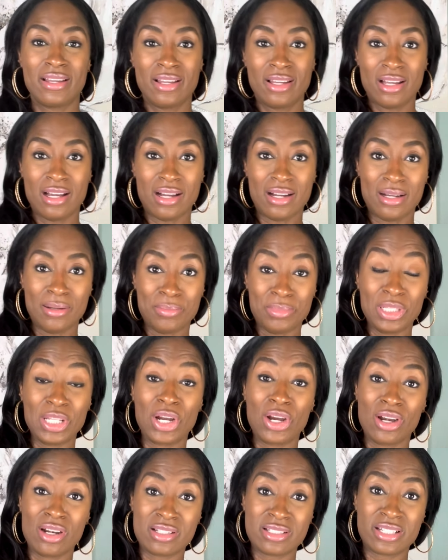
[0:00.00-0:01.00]
um,
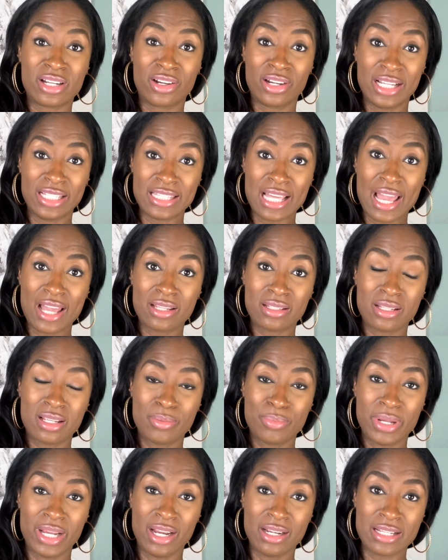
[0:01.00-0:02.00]
learned during that
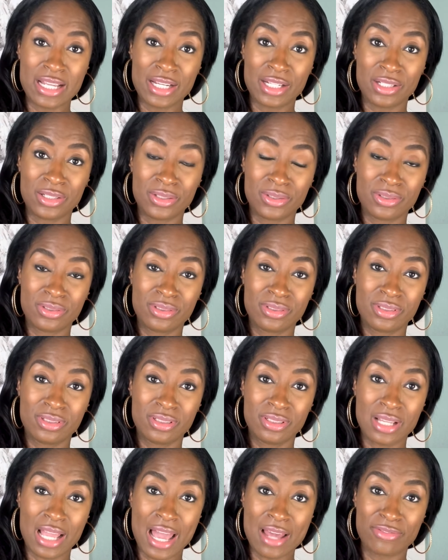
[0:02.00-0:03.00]
perinatal
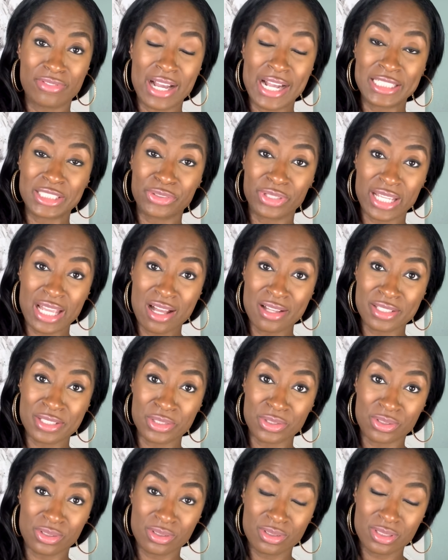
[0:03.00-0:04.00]
advisory
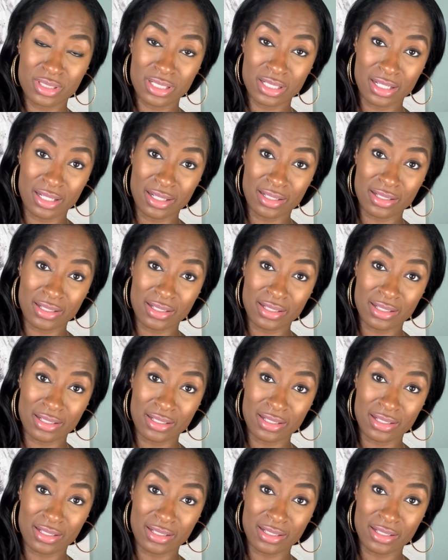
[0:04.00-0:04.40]
council uh,